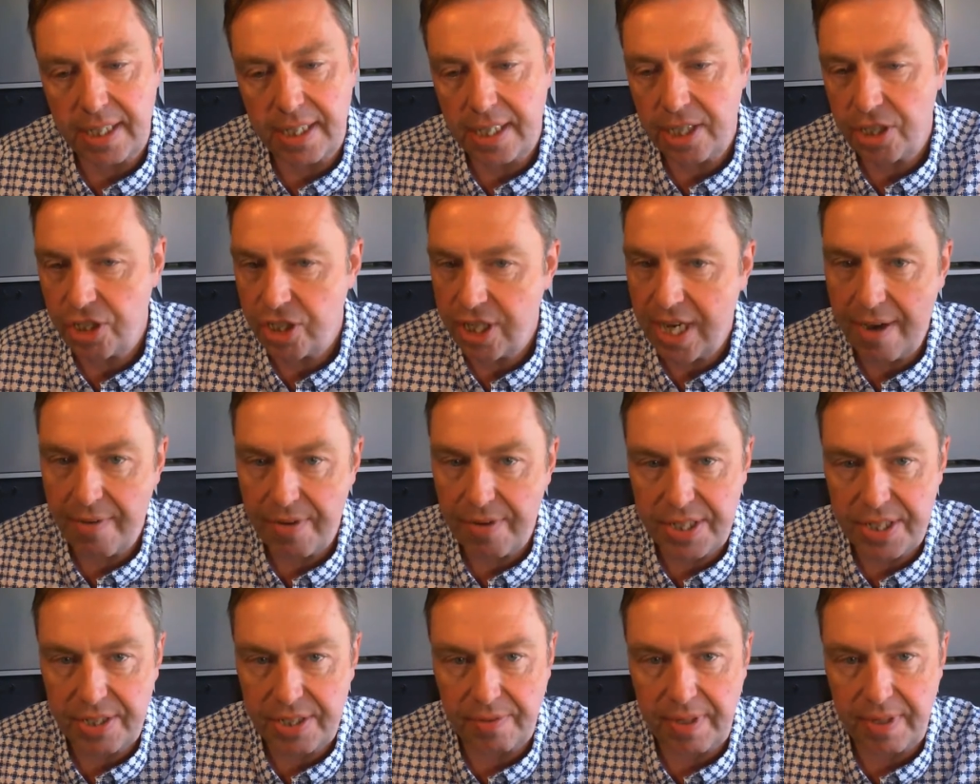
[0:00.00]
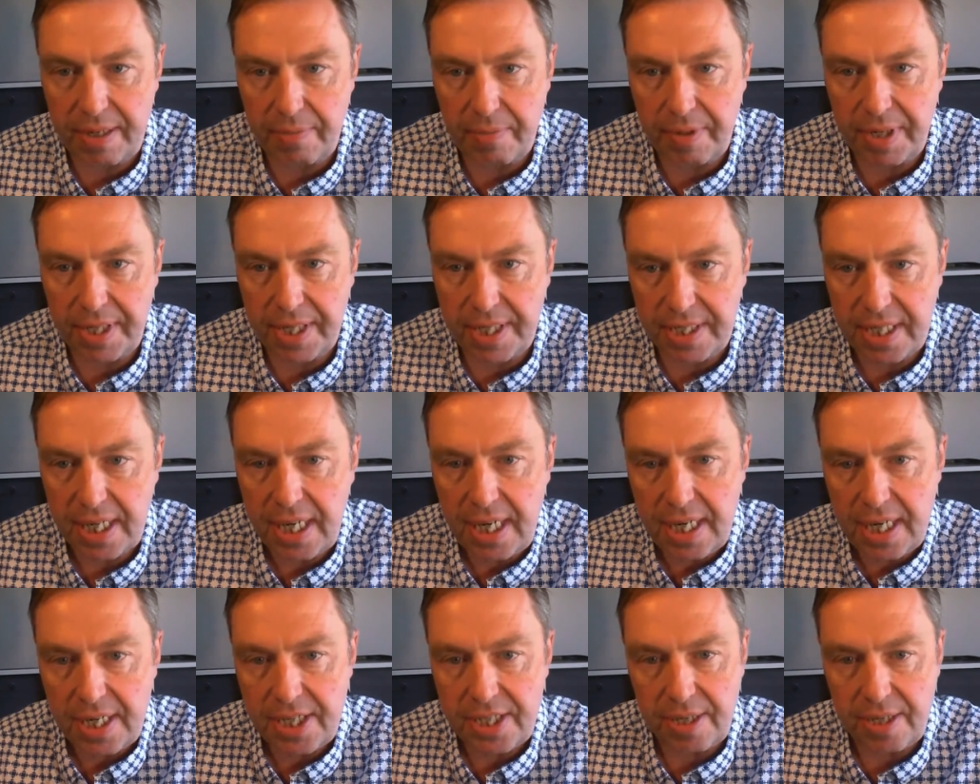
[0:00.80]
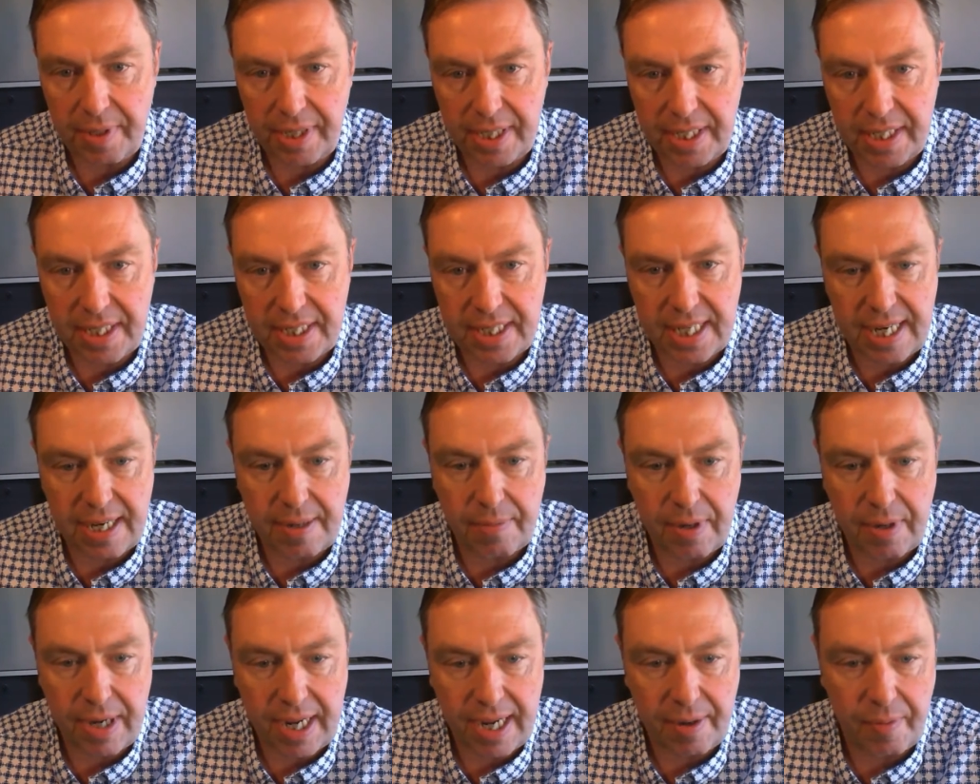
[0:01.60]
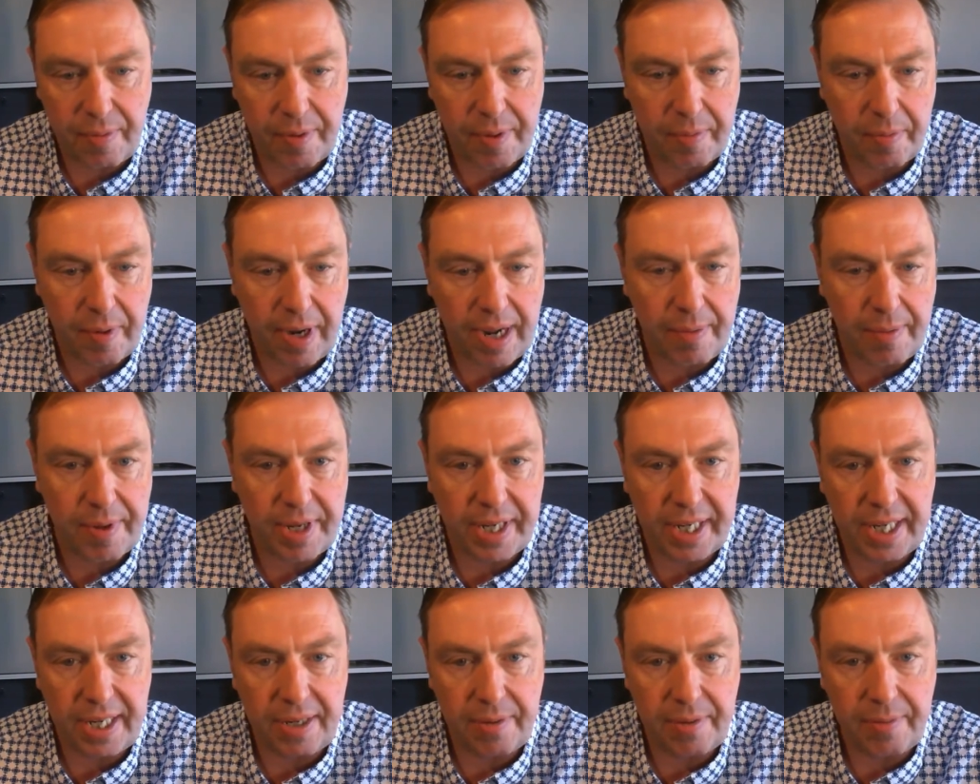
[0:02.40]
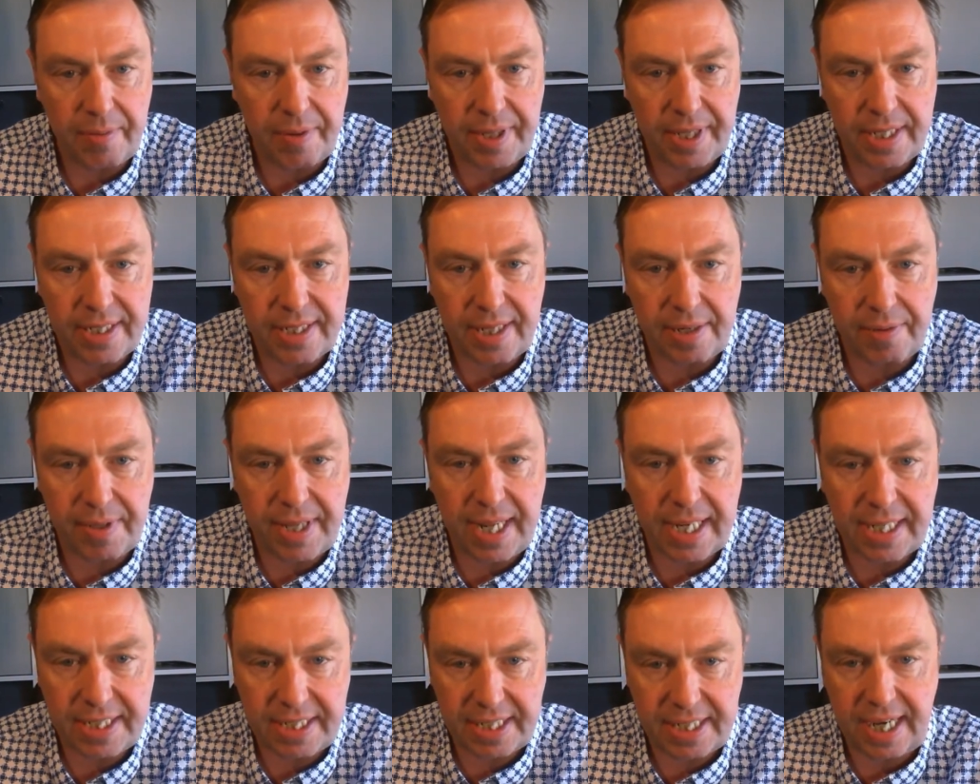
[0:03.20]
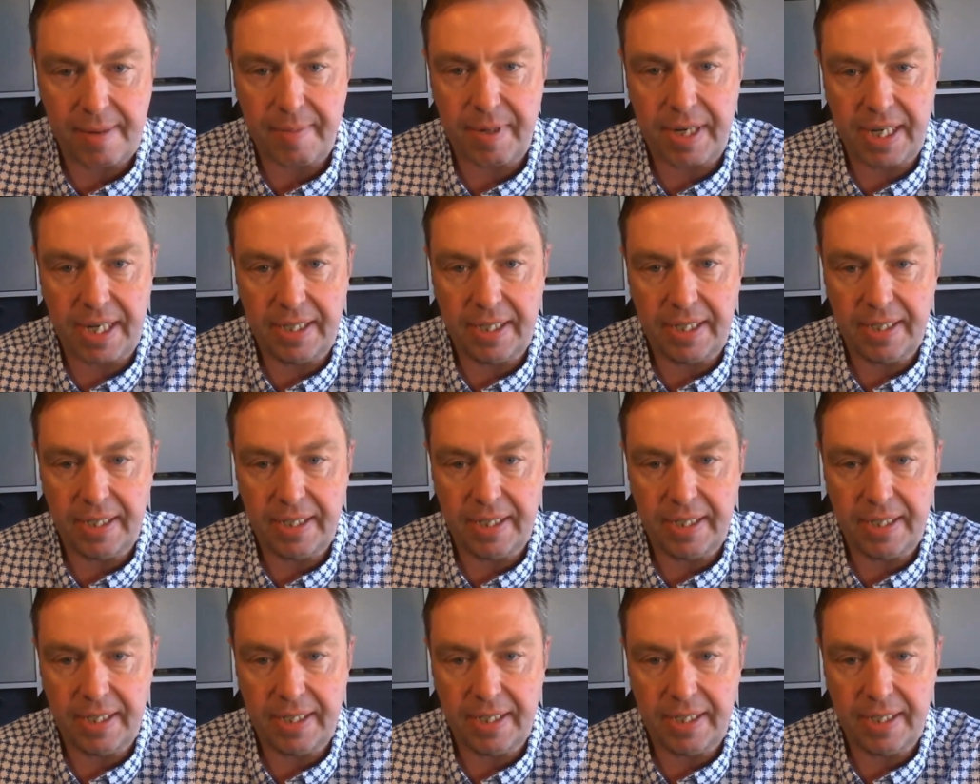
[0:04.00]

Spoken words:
going to share his screen with us so we can see where we go with it. So thanks, Tammy.